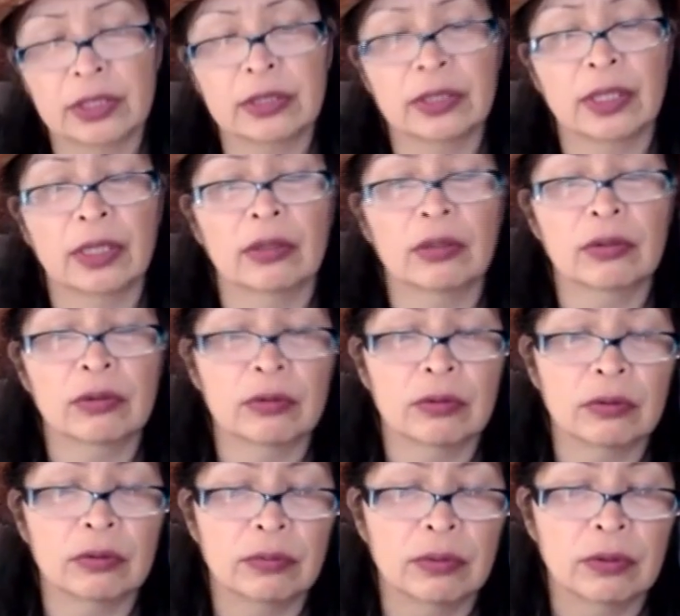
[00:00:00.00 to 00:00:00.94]
that,
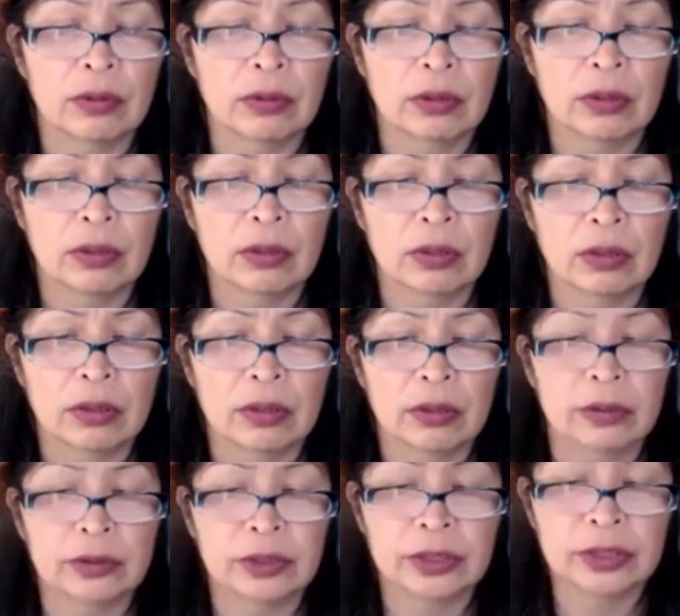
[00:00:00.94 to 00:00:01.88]

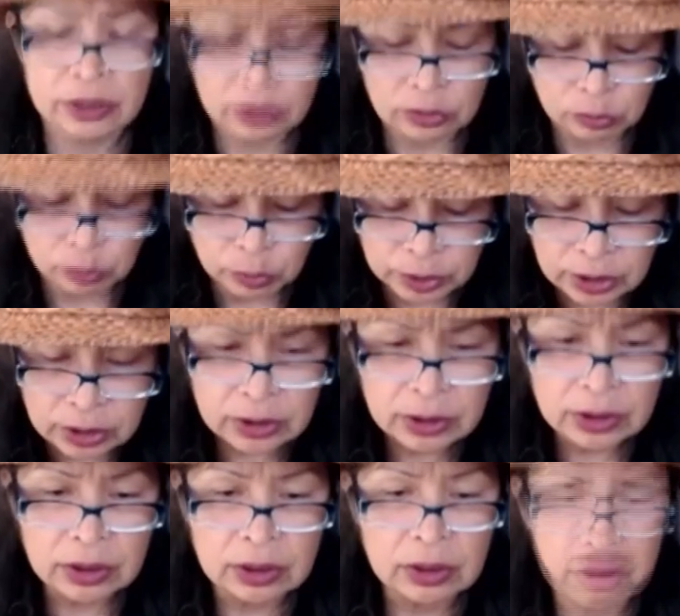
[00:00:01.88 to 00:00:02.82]
this is
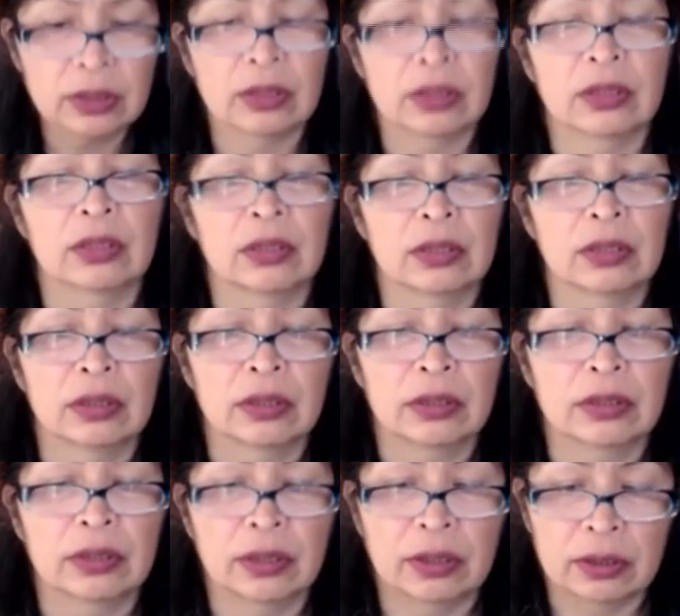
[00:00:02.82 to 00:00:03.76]
really
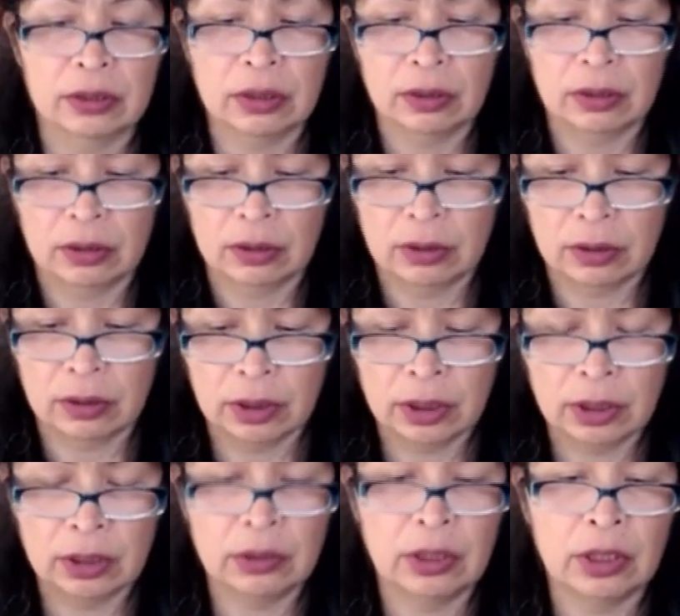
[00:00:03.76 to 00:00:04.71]

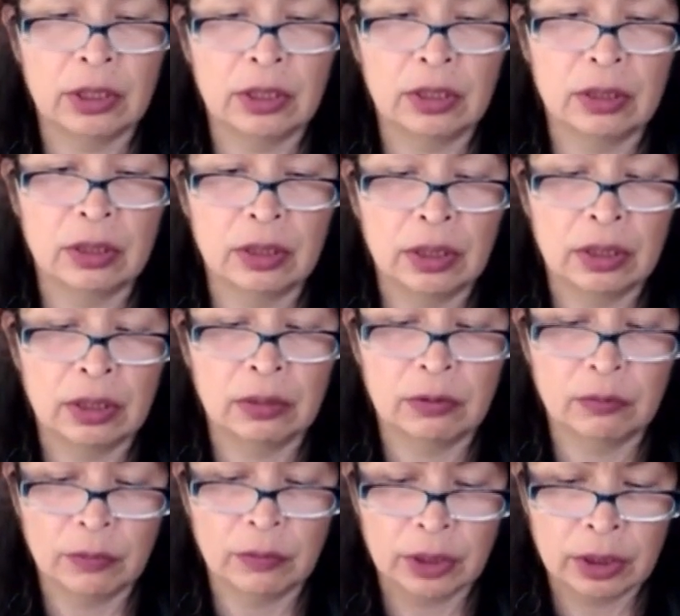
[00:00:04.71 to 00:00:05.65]
he
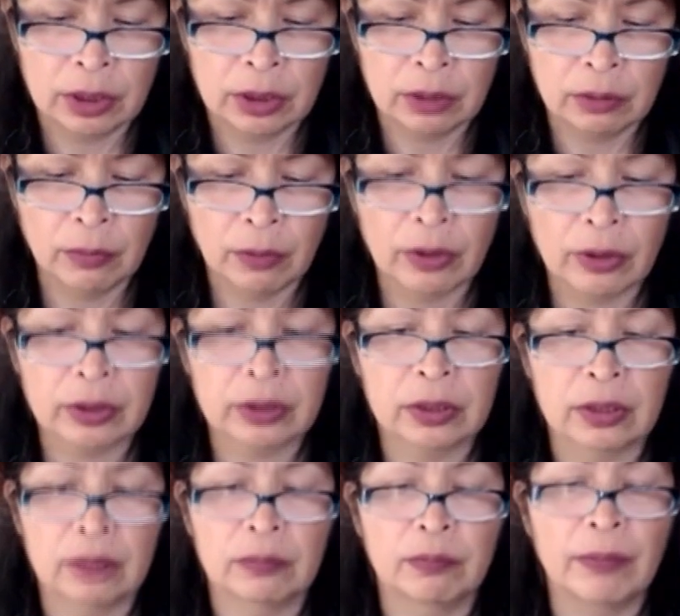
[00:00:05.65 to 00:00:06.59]

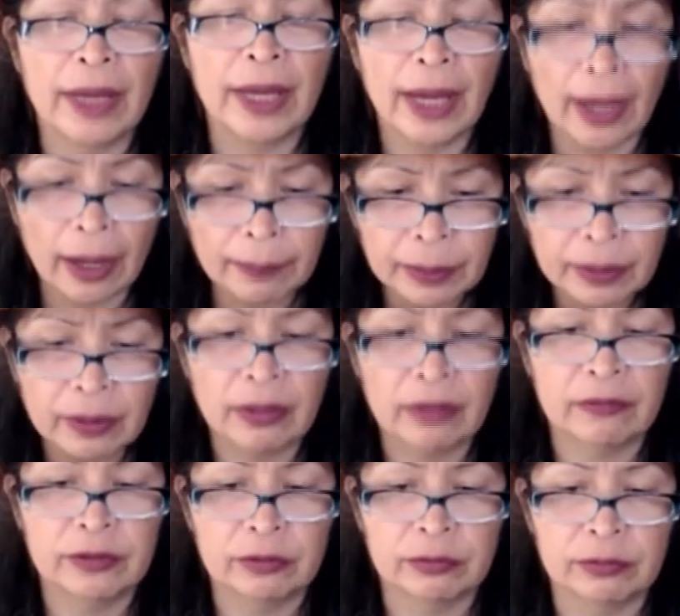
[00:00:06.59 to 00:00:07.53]
demarked a map
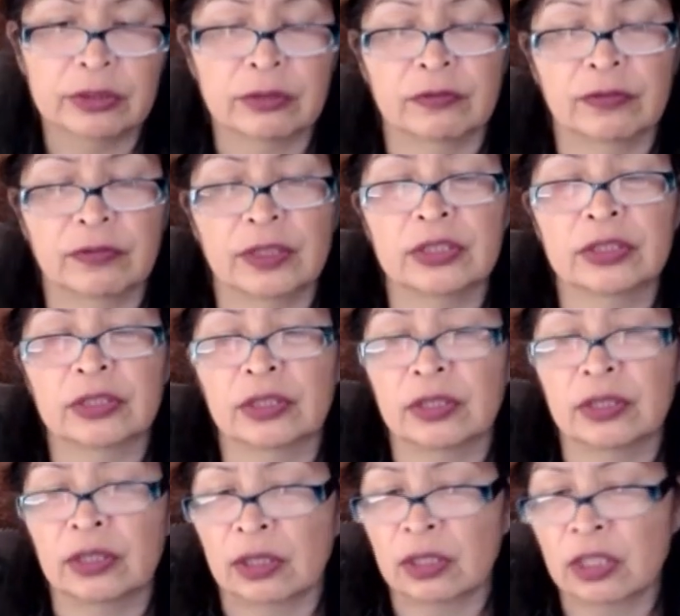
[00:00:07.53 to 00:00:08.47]
of the reservation,
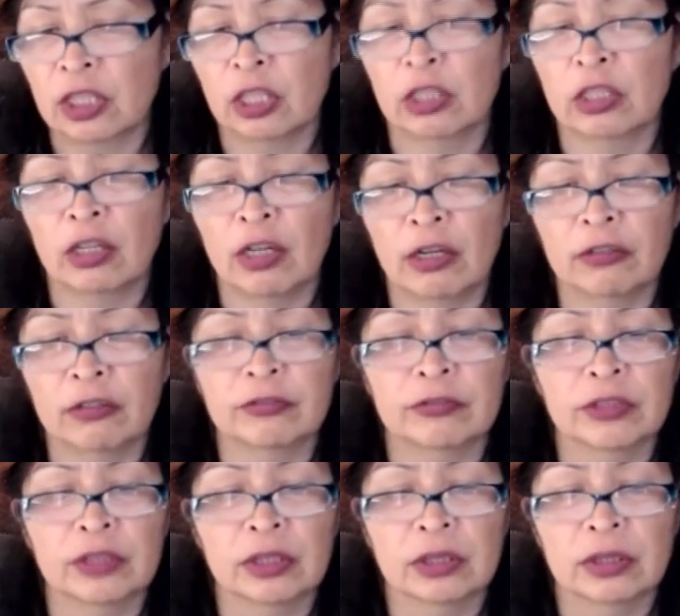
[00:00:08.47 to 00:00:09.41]
and he cut off
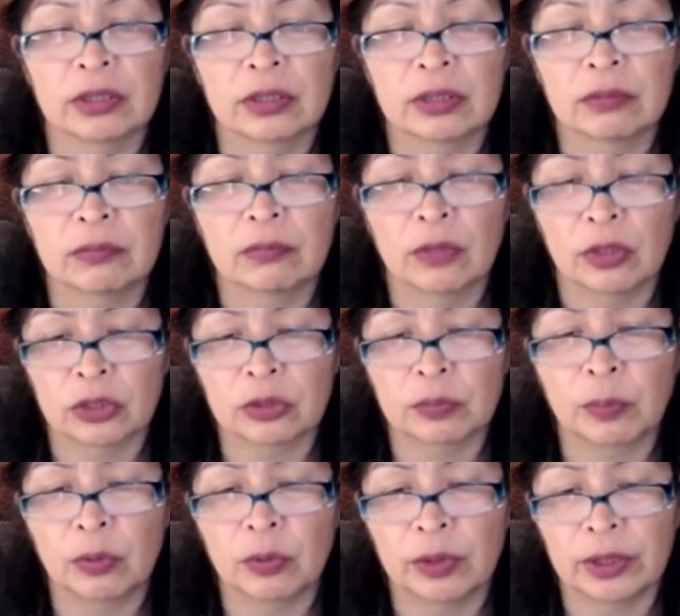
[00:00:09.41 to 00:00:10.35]

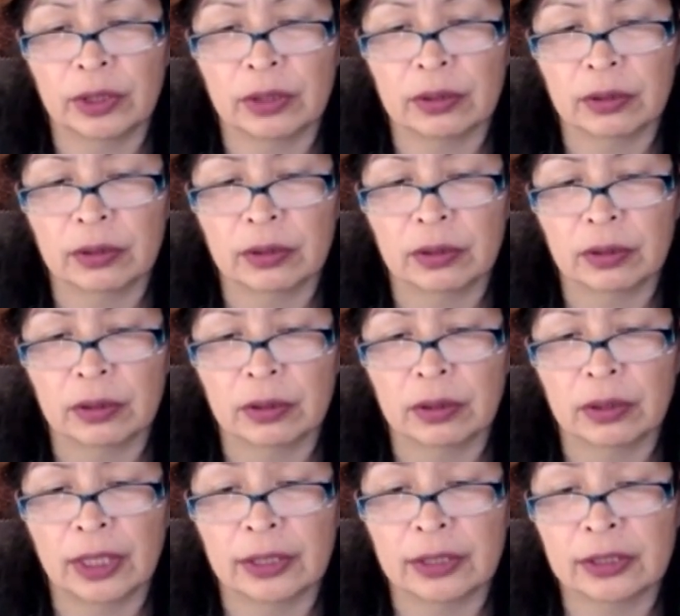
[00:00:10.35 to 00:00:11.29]
March Point,
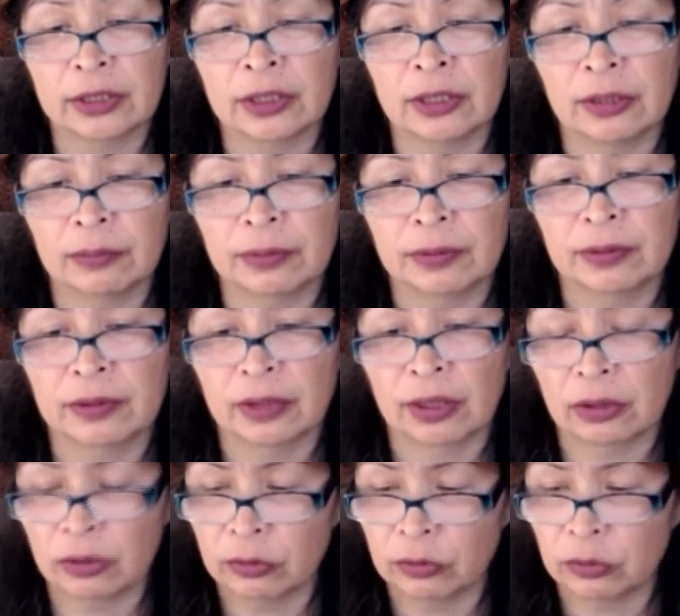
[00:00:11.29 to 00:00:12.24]
that tip
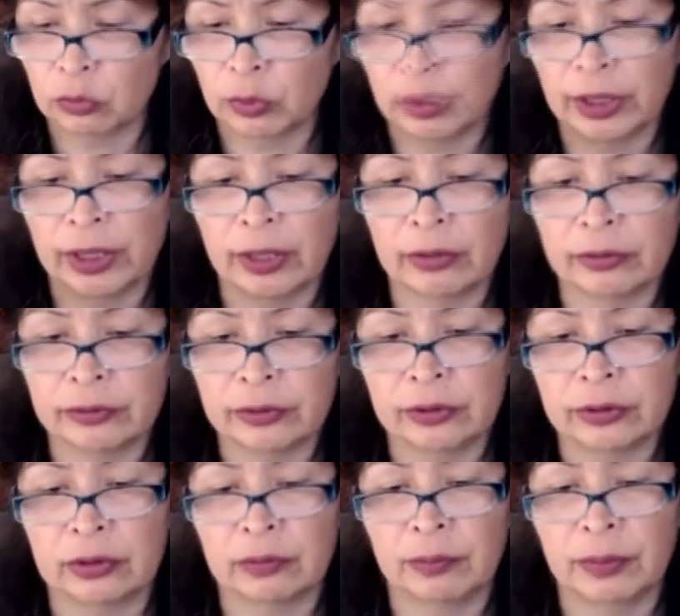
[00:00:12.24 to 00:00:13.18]
that goes way out
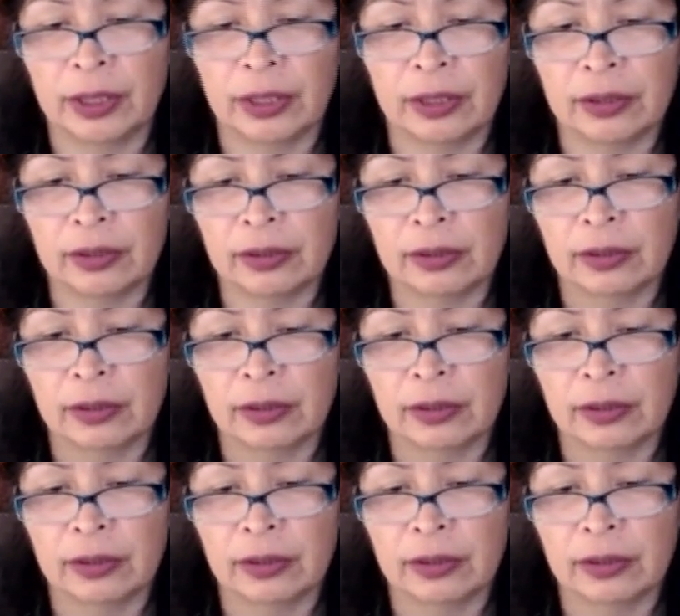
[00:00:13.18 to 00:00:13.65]
into the bay.